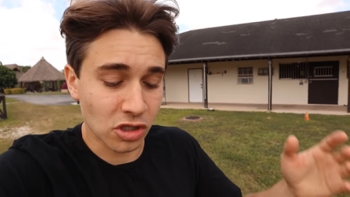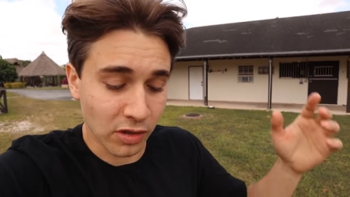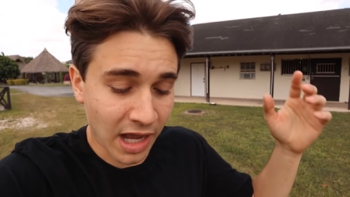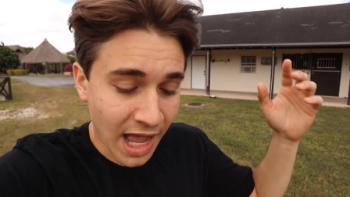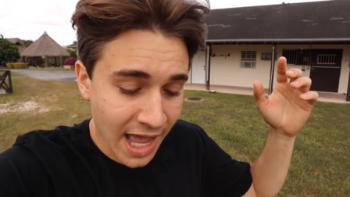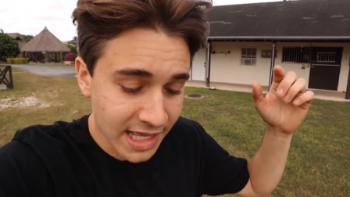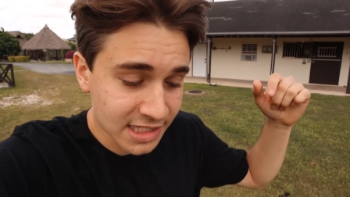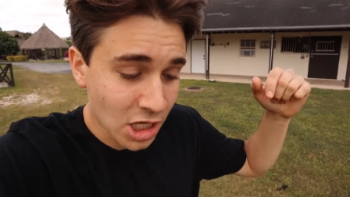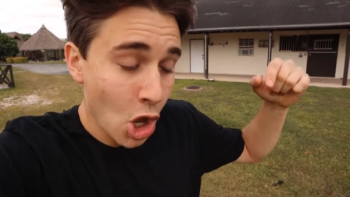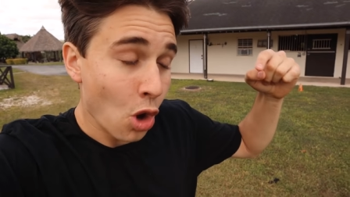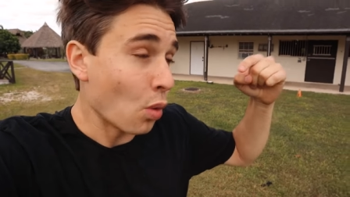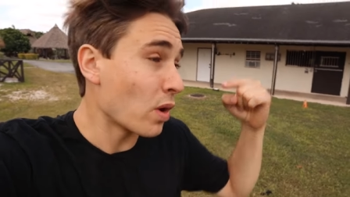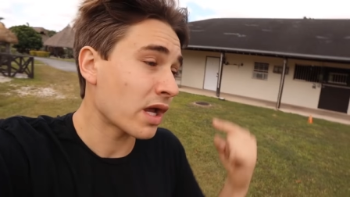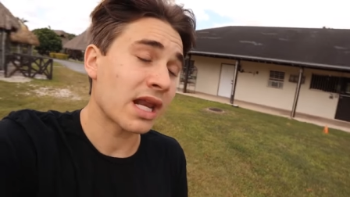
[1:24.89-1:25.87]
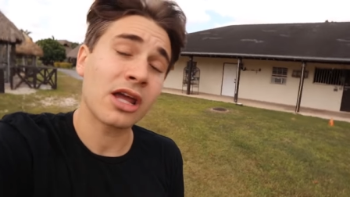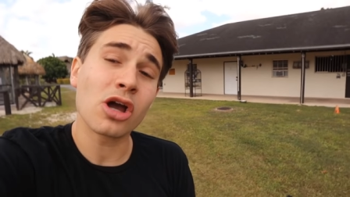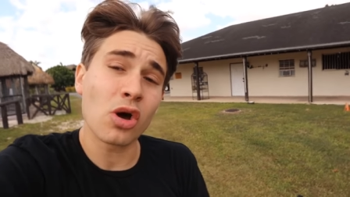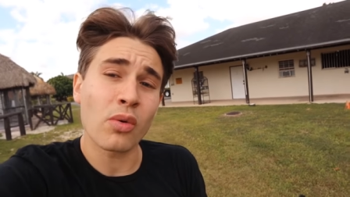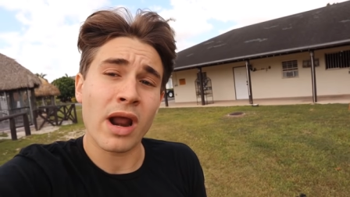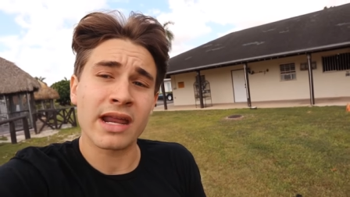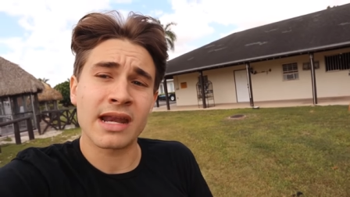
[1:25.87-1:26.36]
So guys, we're gonna
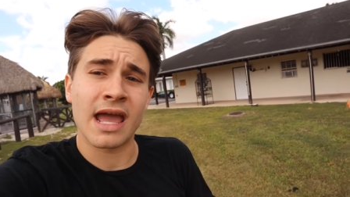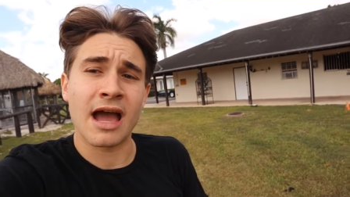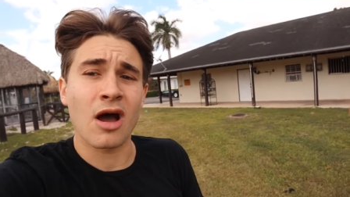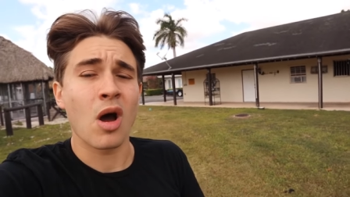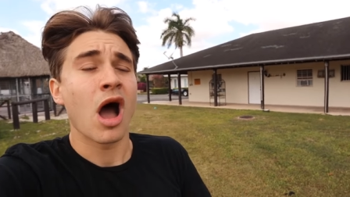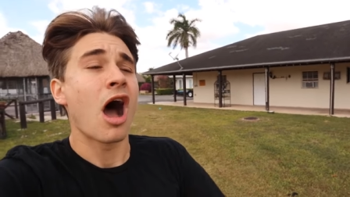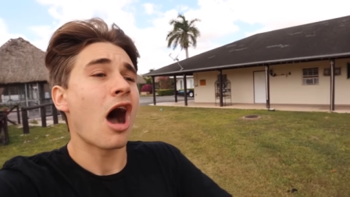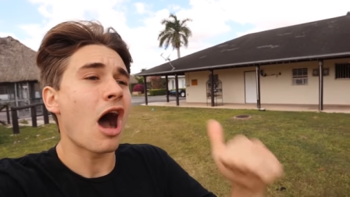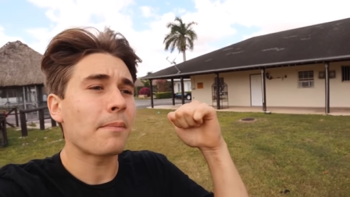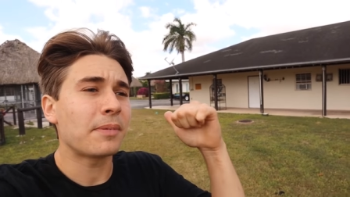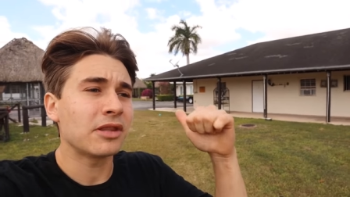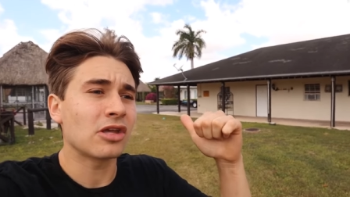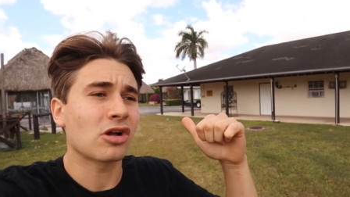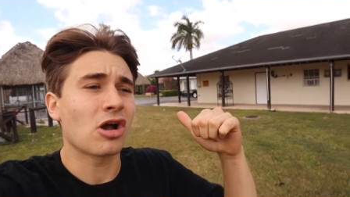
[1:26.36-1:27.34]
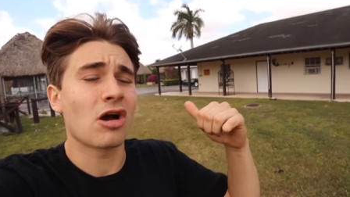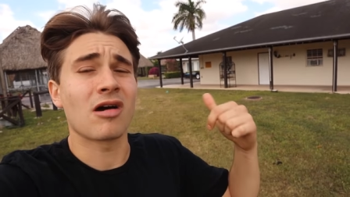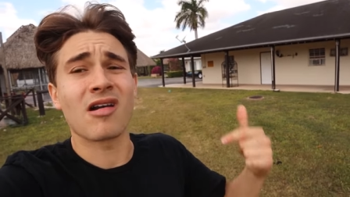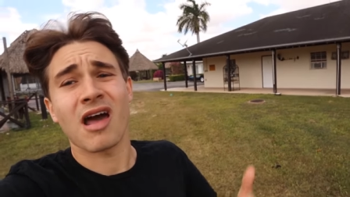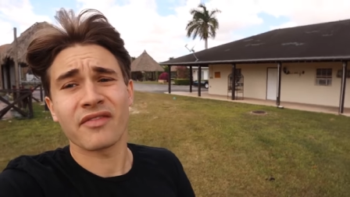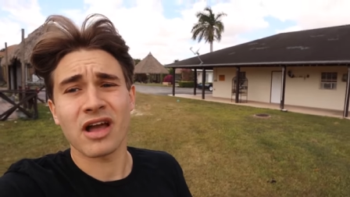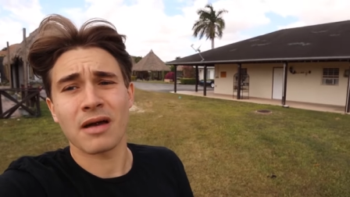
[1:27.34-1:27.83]
go right now, hop in the
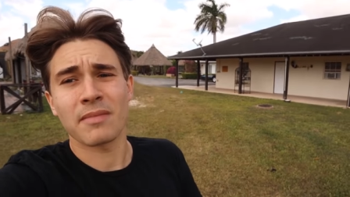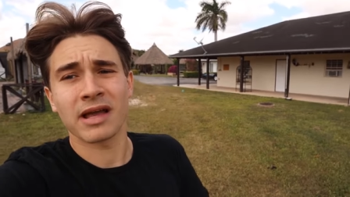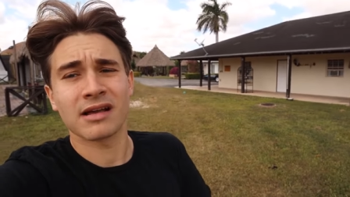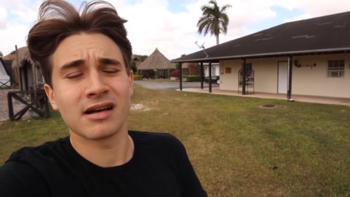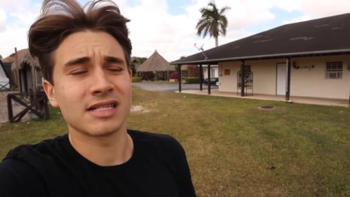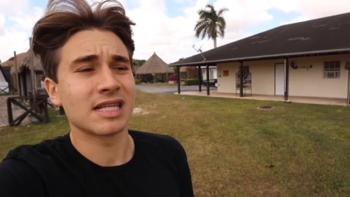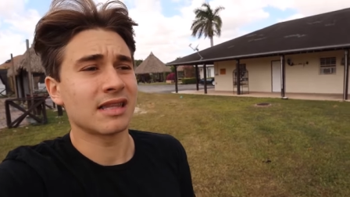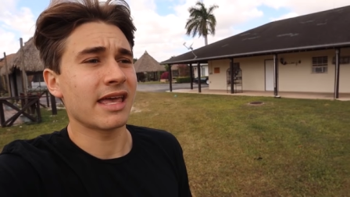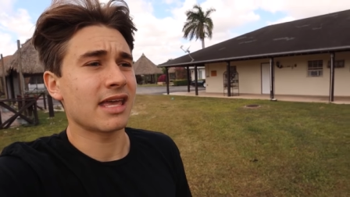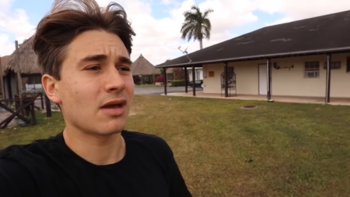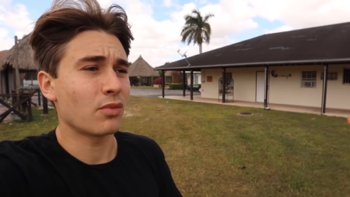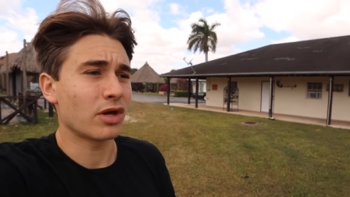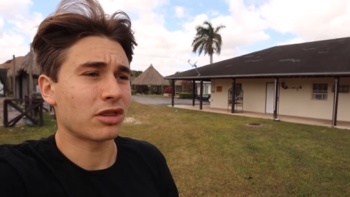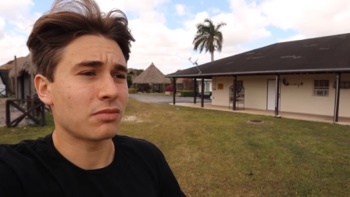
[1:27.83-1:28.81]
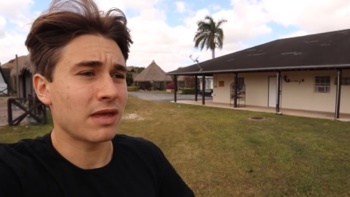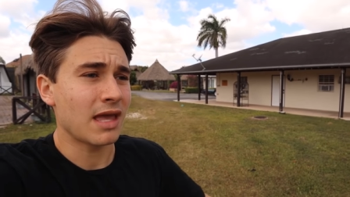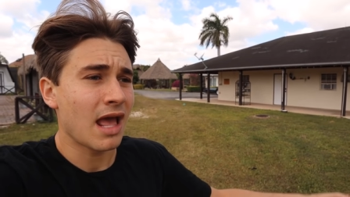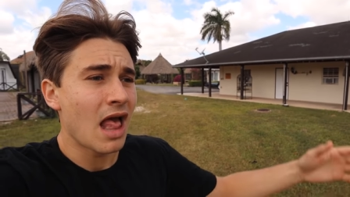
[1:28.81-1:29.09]
car. I've got my cousin Lakin with me,